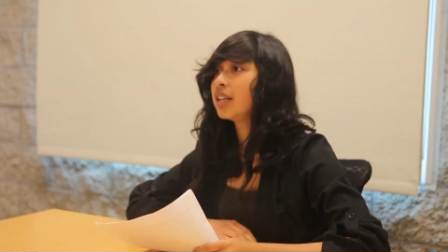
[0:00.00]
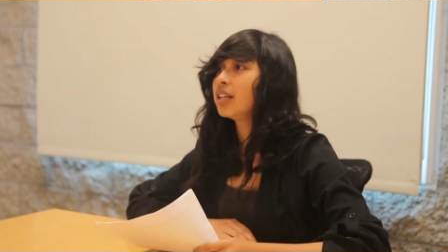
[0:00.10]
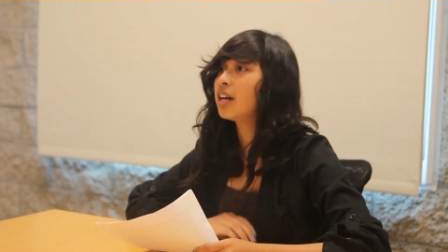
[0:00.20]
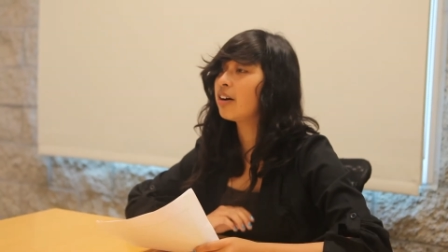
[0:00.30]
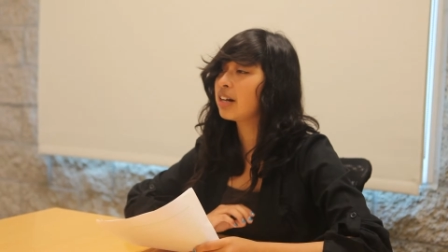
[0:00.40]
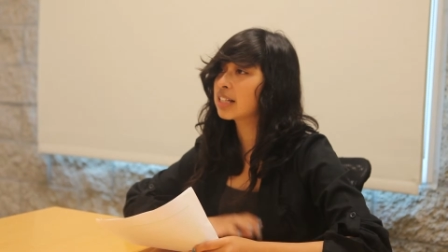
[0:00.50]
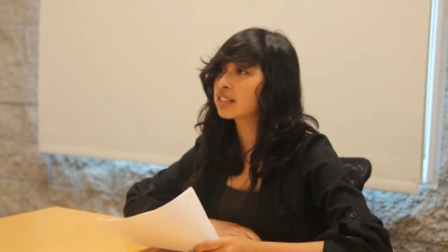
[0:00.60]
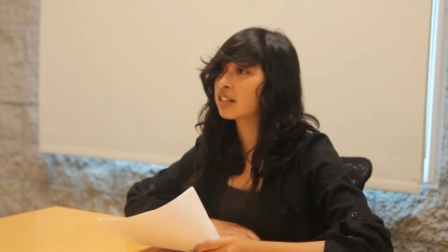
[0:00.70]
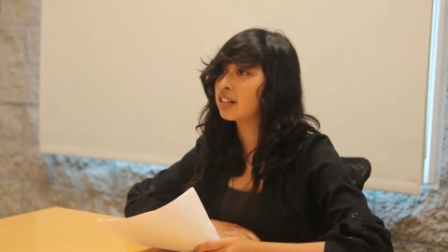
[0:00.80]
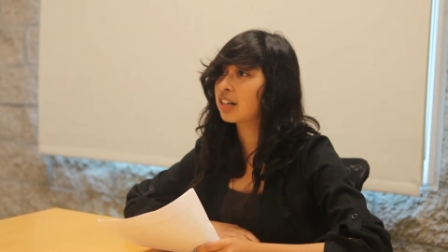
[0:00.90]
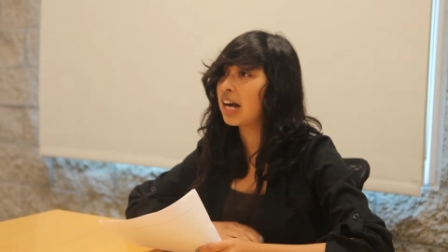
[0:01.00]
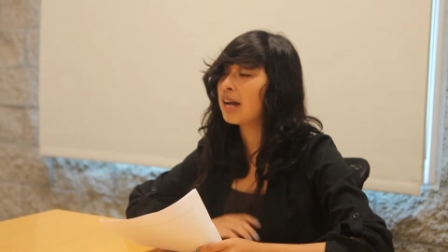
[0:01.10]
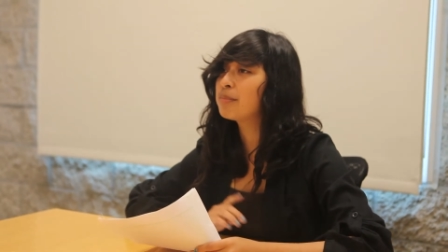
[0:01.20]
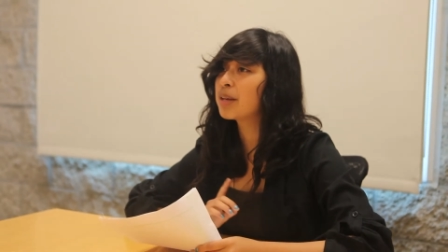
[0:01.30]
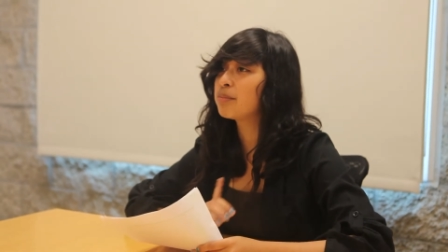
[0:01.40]
No, Alexandra, I
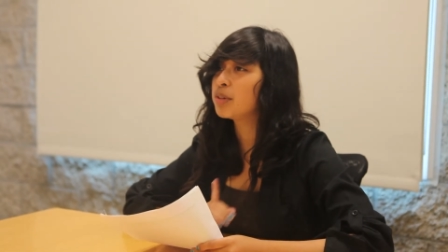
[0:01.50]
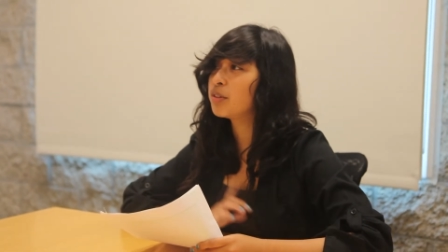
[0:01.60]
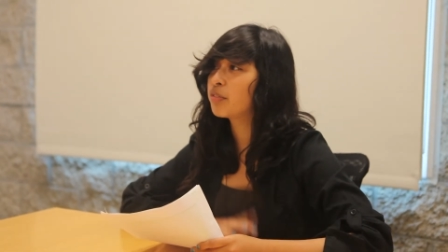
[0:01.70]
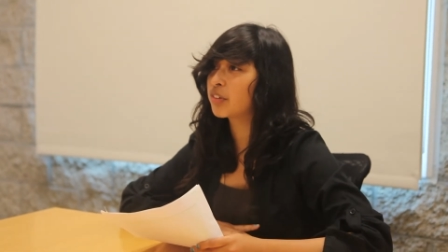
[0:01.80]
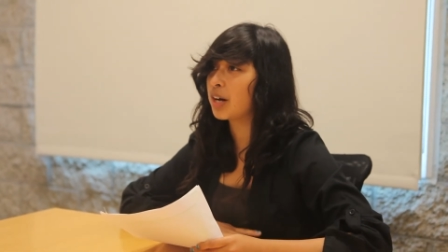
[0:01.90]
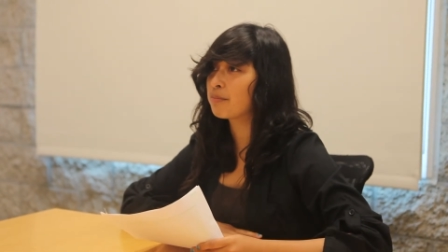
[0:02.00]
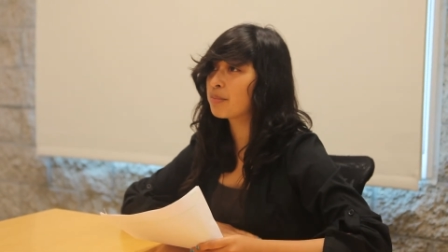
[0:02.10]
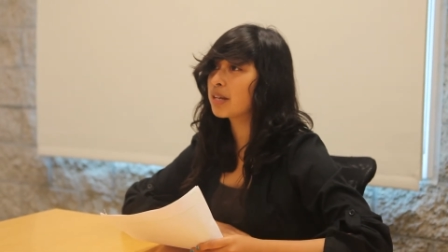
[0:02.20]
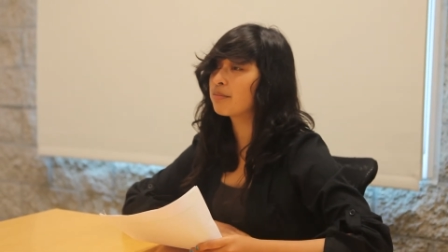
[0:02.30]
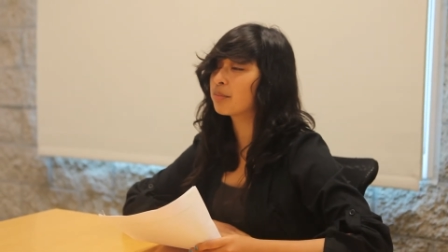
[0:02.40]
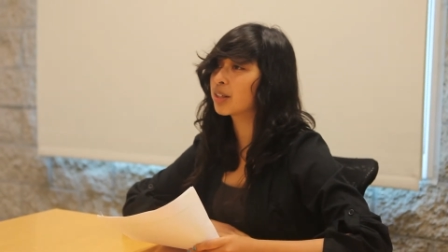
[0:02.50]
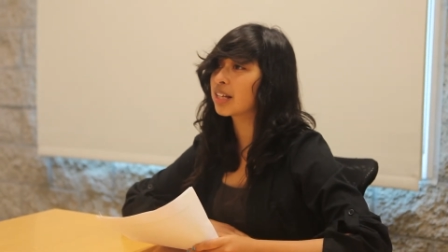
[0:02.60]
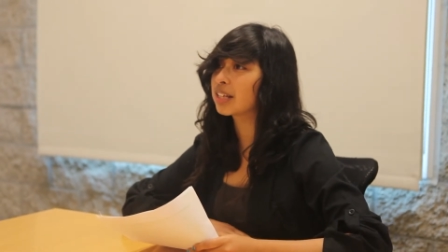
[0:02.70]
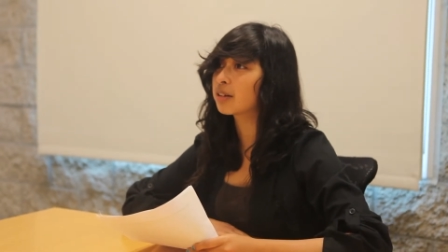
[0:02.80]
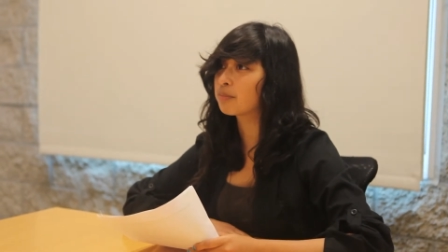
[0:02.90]
blame you for not being more
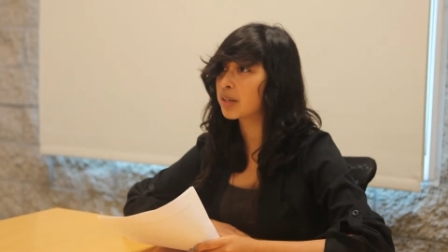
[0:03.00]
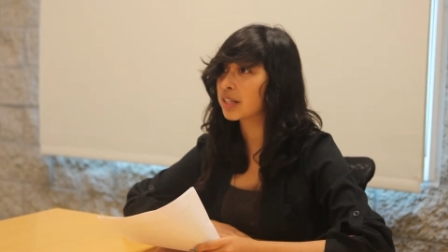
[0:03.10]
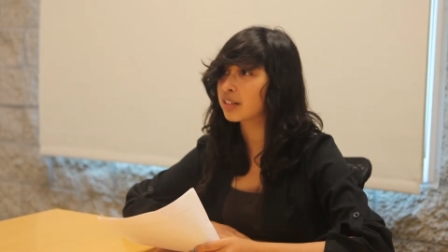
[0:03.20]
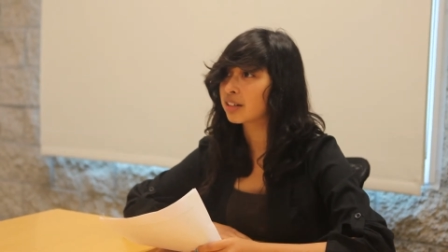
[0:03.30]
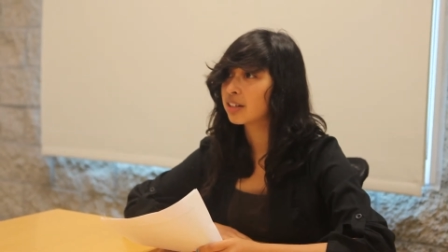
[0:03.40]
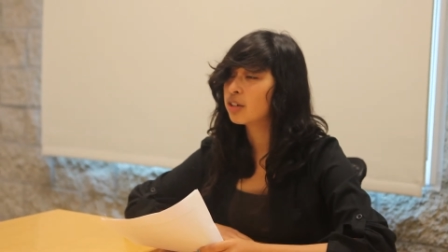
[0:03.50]
like your brother,